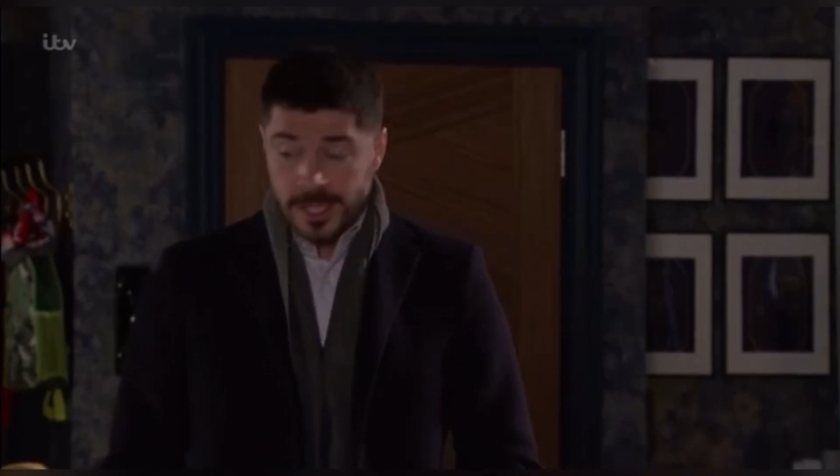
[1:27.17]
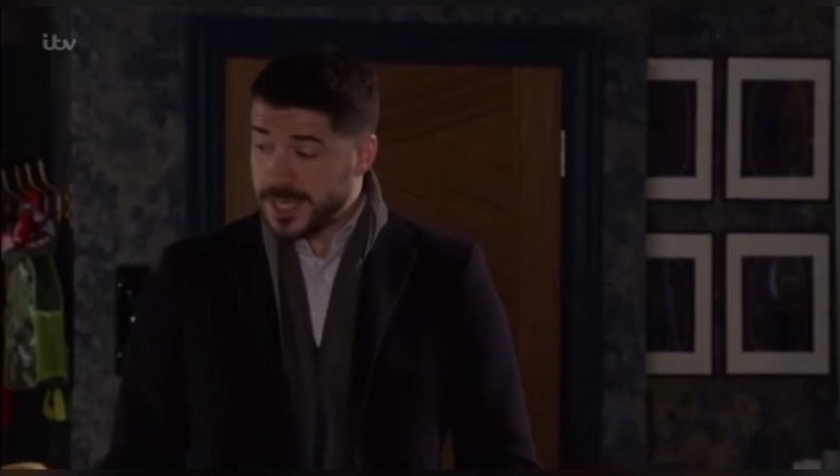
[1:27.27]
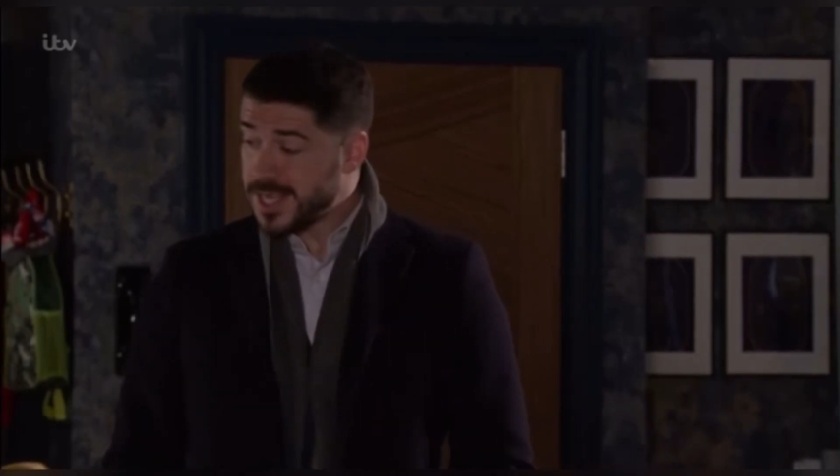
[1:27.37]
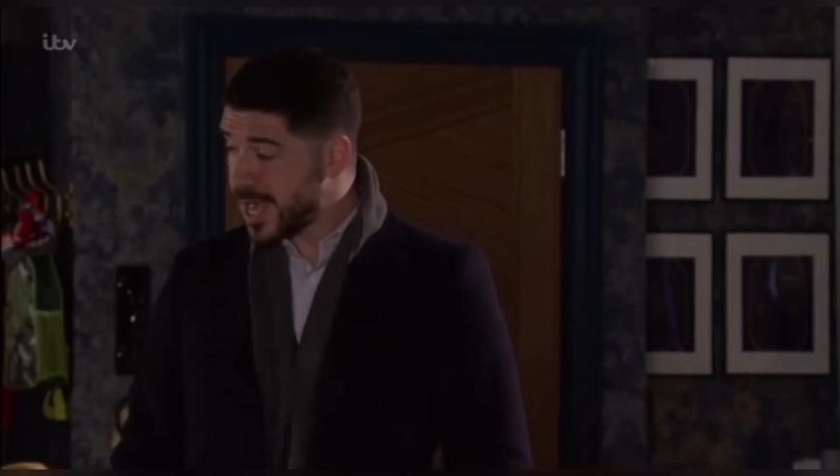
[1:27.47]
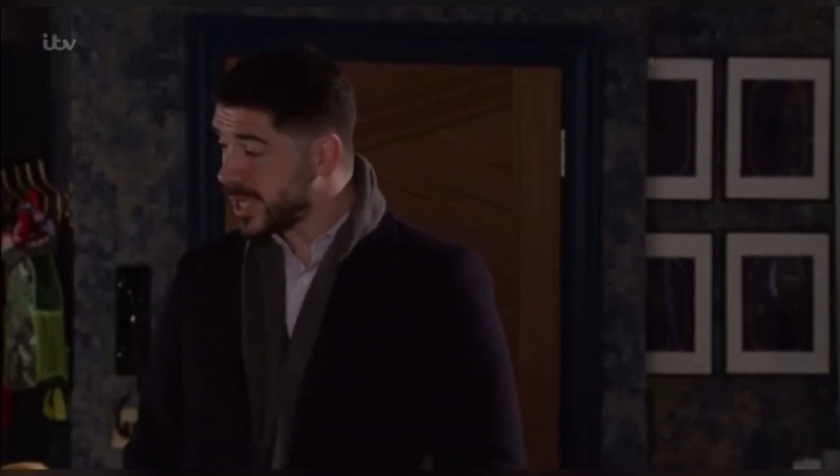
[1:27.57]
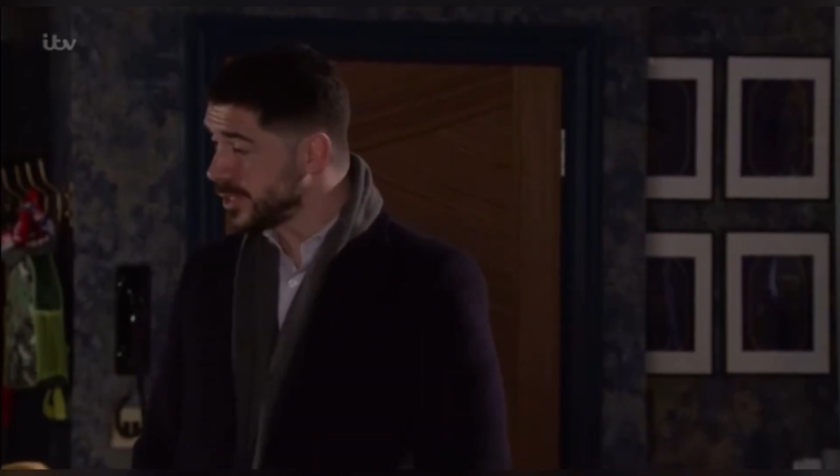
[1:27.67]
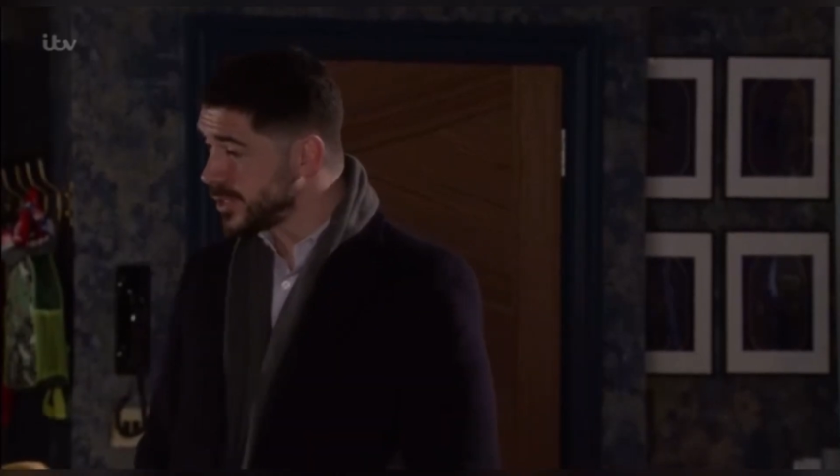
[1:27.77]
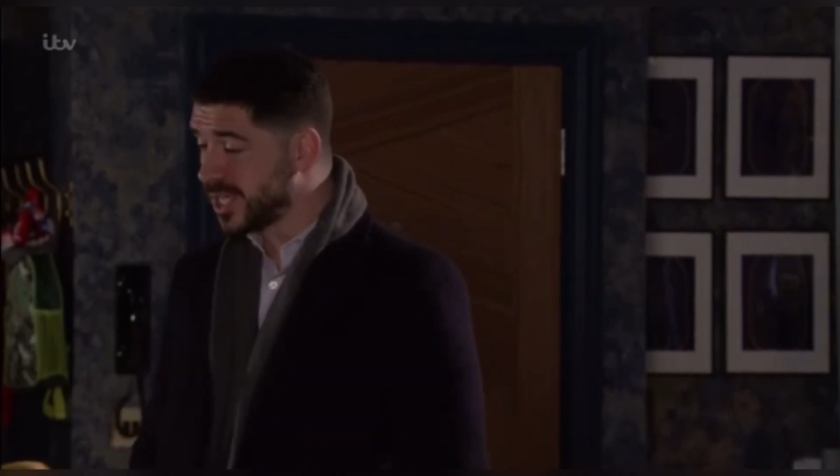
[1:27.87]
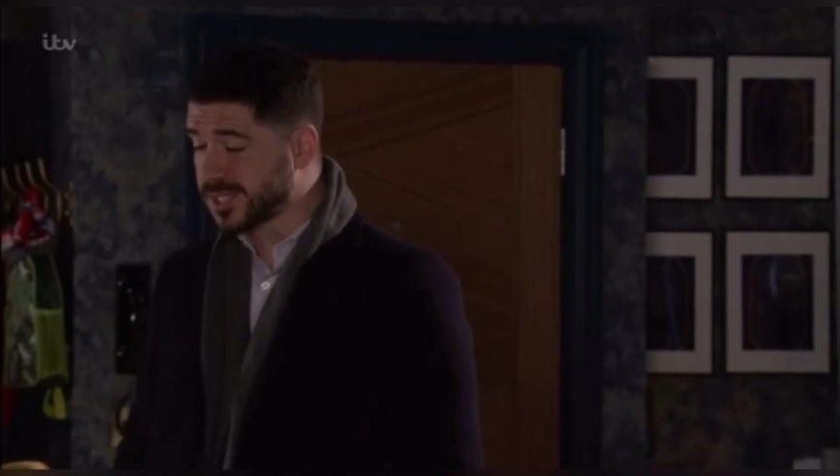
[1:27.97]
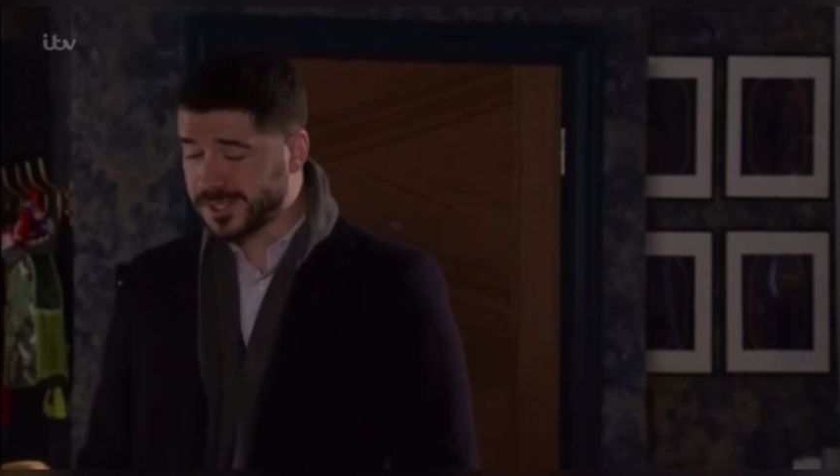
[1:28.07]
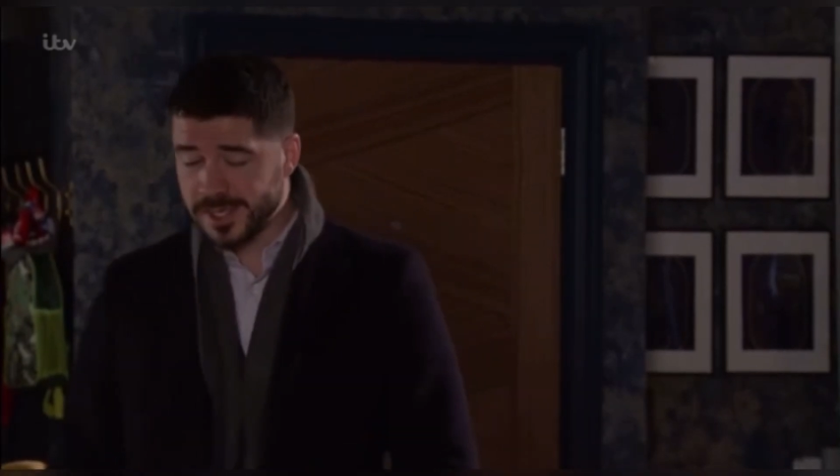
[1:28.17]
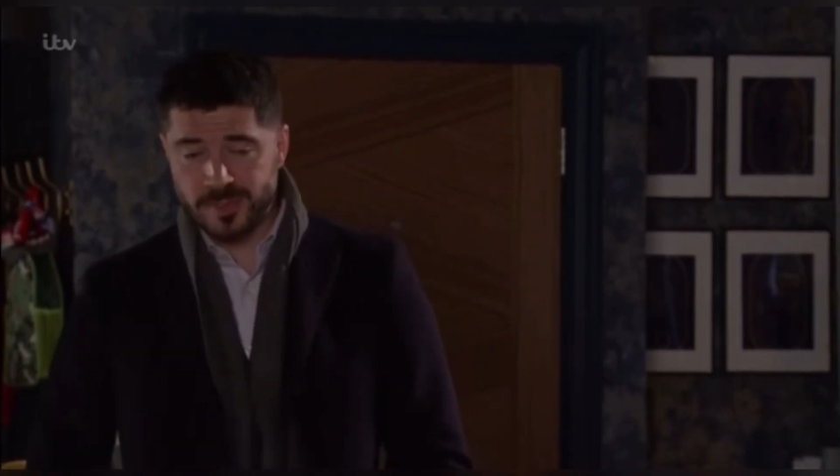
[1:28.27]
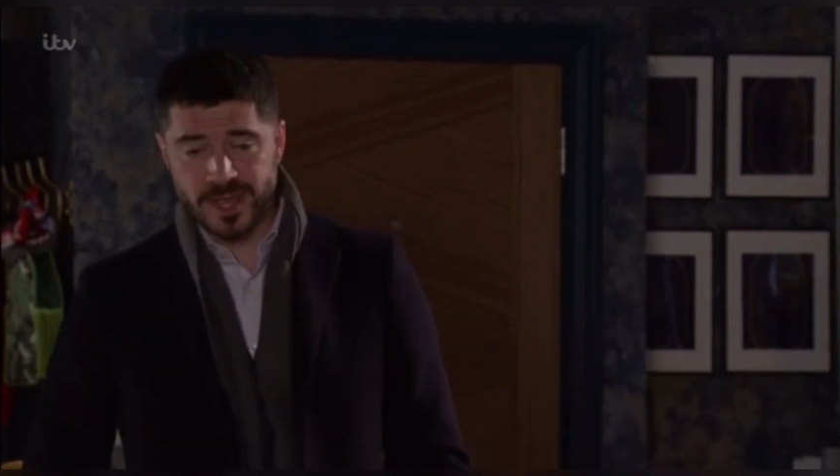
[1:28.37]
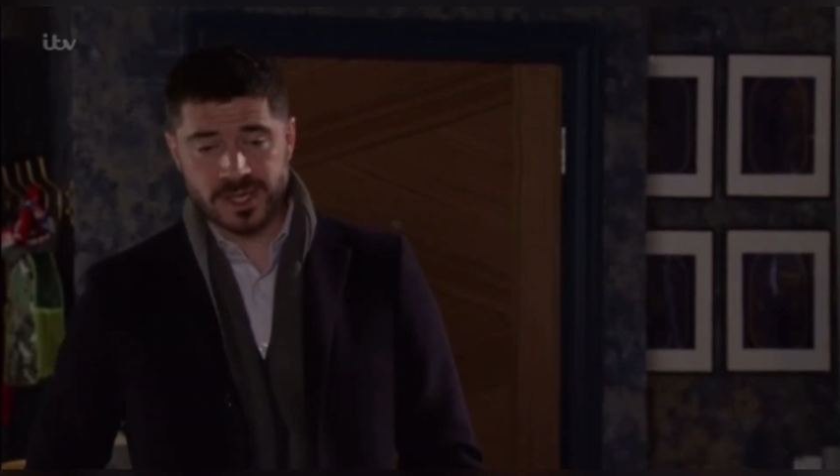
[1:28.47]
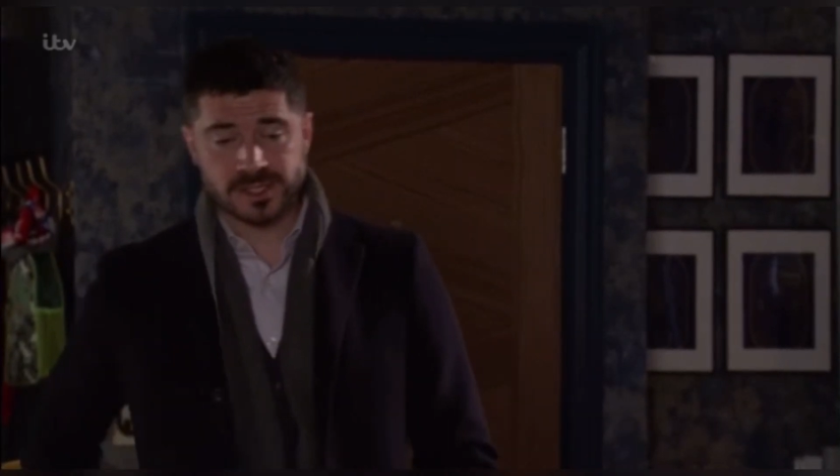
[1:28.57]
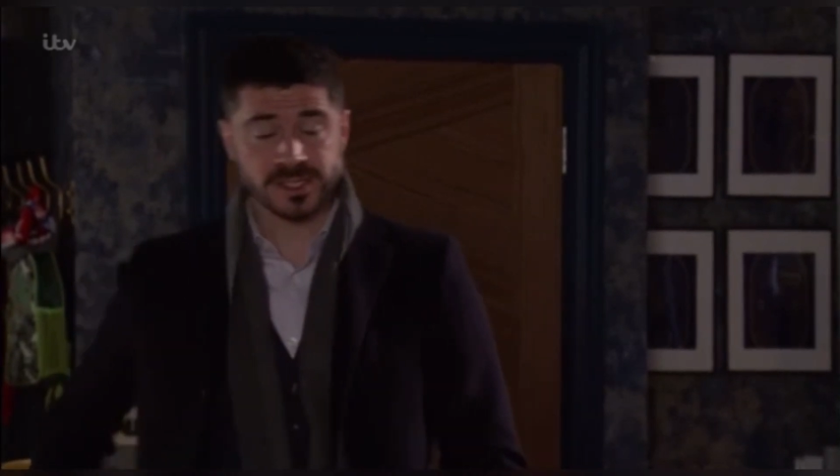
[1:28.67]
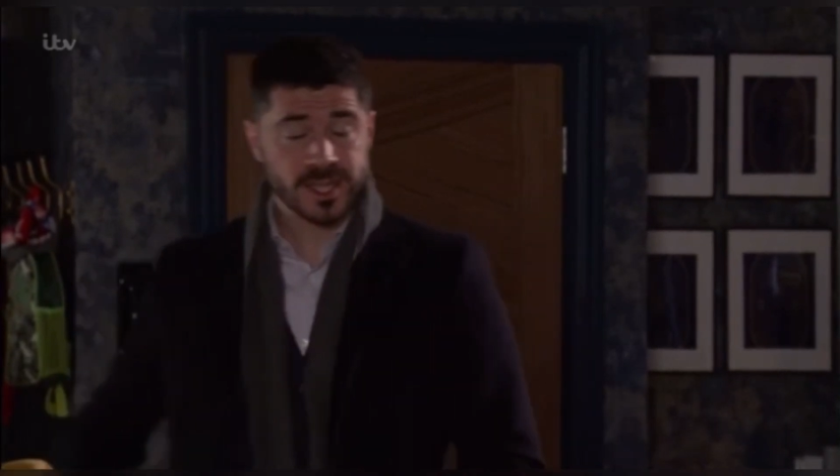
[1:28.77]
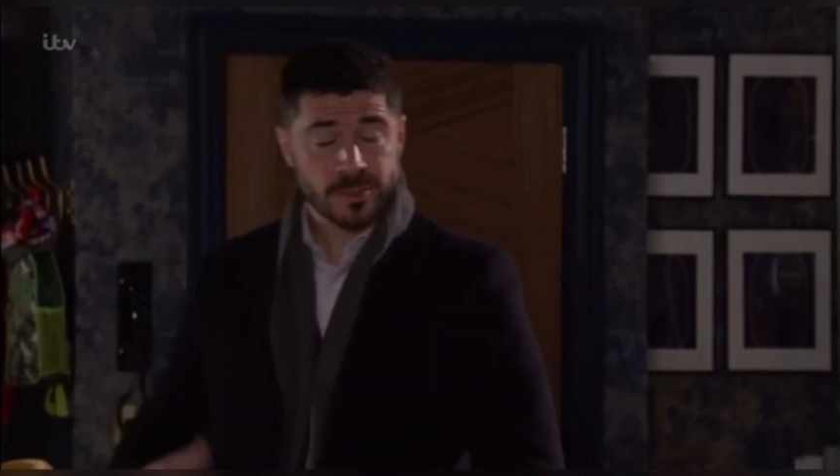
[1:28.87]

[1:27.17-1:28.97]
Yeah, unless the CPS decide